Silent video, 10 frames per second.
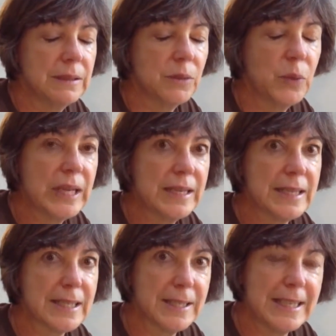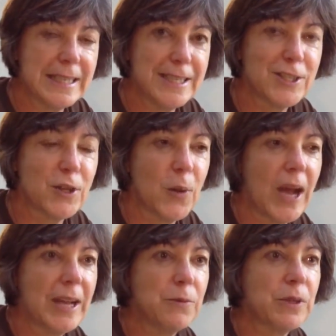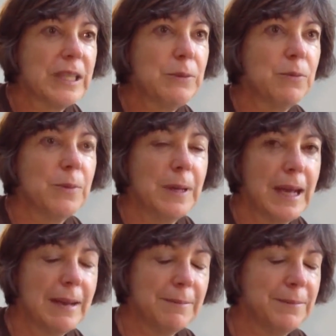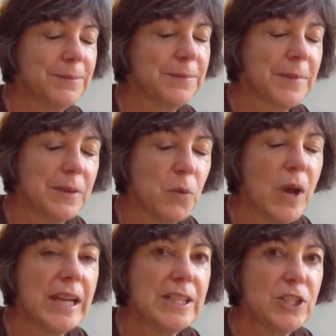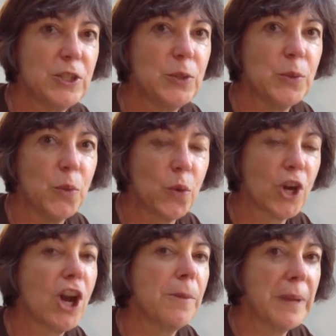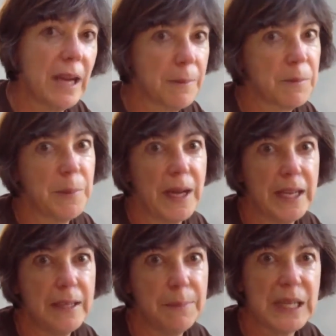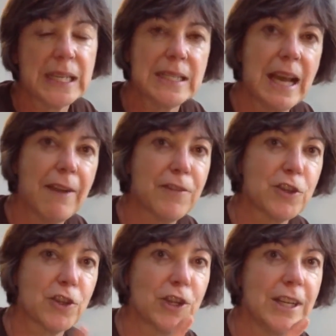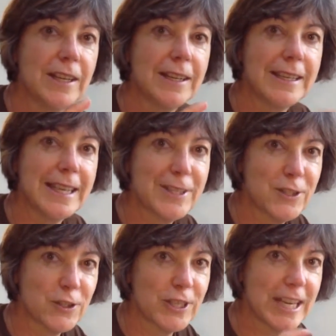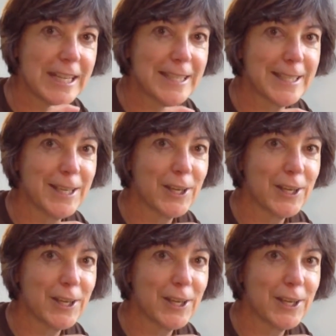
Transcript: weakness is. So I really wanted to work on my upper body, because after yesterday's